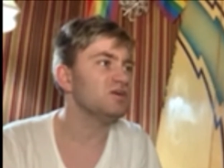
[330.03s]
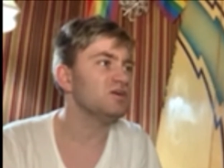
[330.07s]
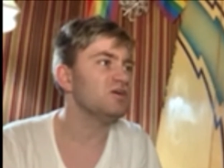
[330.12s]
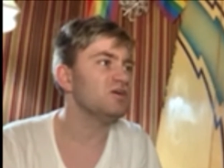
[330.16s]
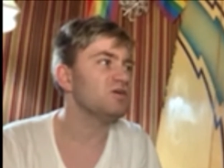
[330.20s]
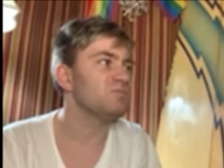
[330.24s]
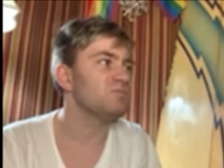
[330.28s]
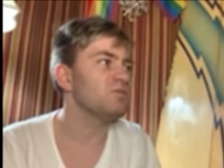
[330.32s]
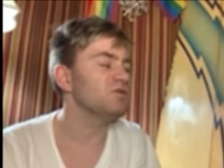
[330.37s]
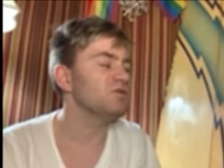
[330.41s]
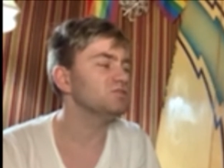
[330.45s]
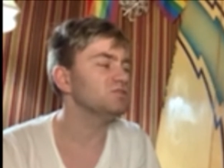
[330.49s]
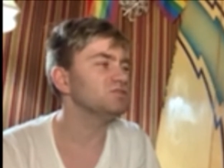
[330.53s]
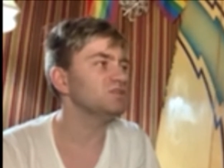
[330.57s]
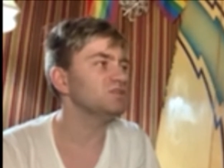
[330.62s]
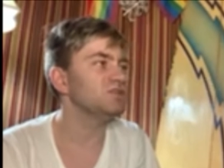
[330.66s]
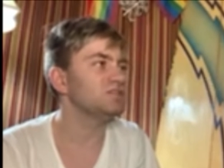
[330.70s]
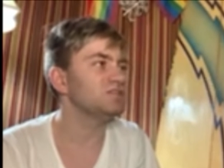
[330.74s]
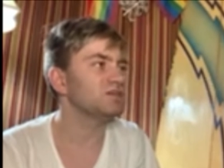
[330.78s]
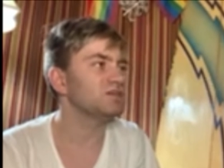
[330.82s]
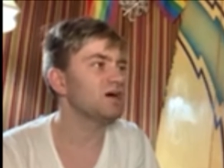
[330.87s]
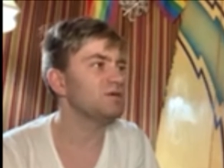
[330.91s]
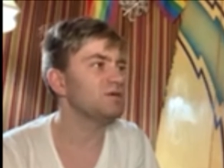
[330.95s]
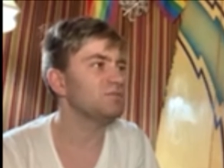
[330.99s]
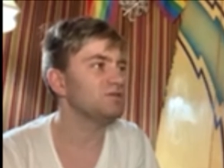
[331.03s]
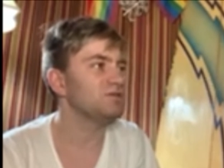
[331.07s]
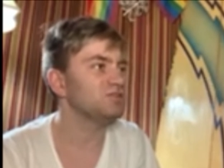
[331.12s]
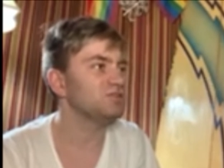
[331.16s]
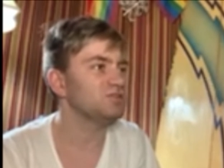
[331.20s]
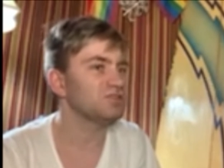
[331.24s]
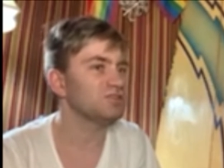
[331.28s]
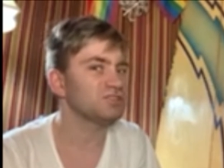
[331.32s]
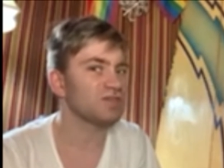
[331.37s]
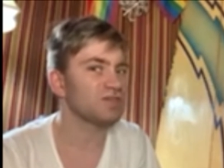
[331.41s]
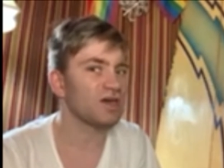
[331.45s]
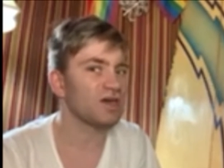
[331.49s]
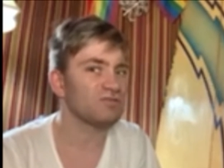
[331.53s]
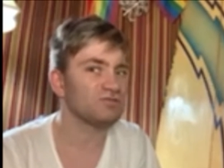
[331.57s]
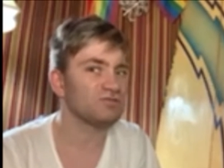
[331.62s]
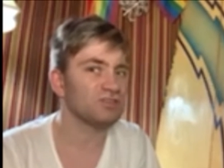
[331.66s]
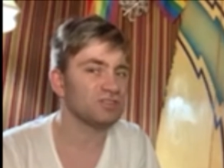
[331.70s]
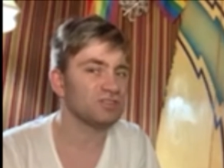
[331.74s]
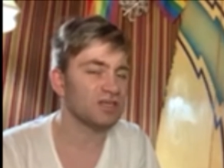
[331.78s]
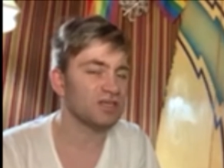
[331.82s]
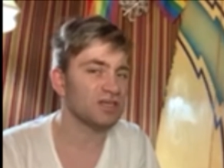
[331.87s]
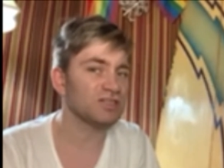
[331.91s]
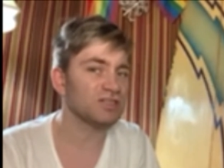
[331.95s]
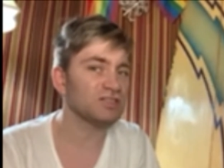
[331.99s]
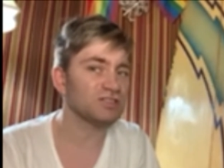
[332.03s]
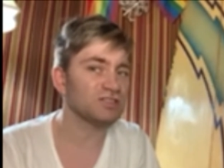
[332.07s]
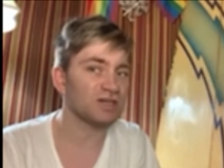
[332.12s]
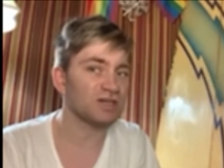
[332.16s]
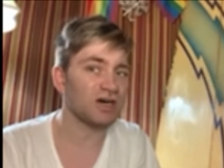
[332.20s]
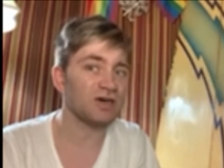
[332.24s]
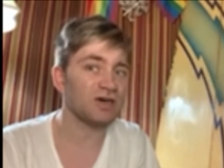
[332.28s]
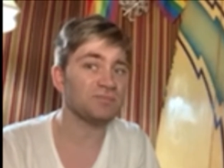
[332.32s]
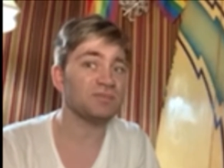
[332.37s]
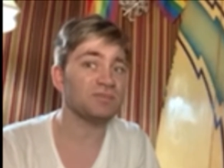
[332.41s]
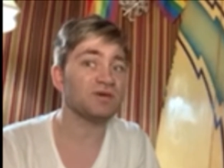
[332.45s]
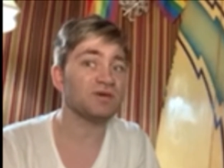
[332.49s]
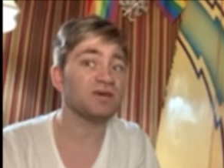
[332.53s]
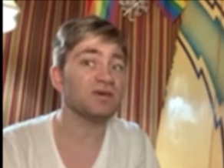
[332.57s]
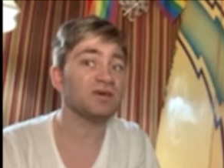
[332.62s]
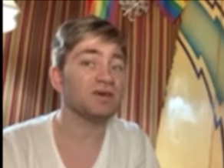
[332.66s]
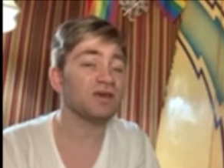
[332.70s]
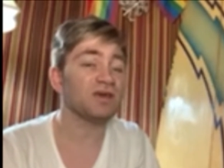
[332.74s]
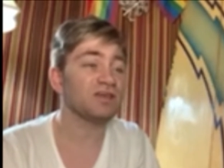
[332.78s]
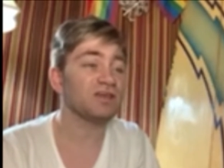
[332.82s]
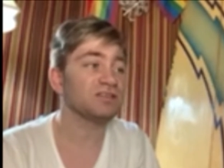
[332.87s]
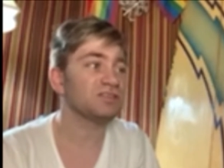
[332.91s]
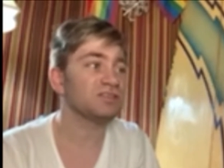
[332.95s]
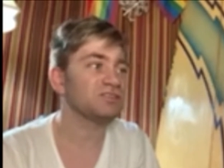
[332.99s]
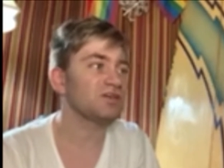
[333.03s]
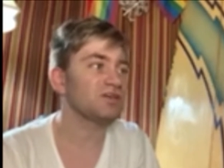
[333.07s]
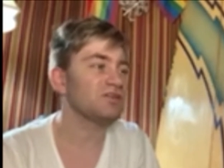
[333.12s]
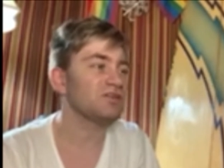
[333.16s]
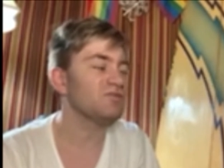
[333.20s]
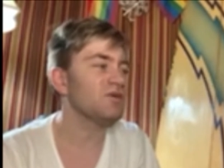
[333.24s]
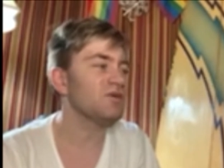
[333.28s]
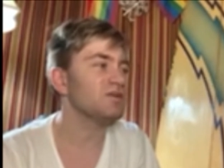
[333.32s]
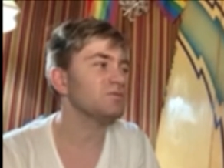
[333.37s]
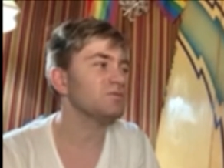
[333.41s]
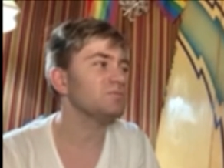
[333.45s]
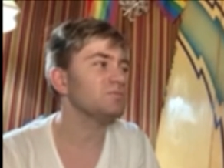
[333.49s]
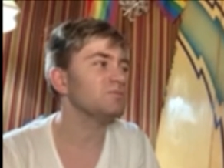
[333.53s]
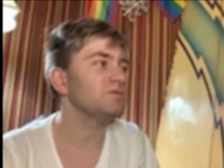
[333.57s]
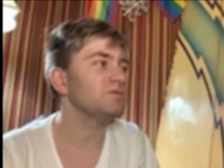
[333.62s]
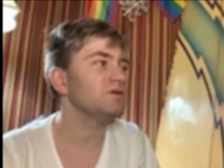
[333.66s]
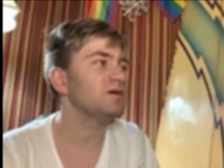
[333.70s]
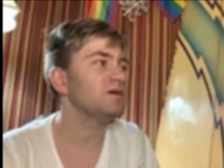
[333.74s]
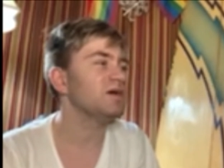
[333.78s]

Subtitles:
Most of the time, you just have to take your time to try to find them.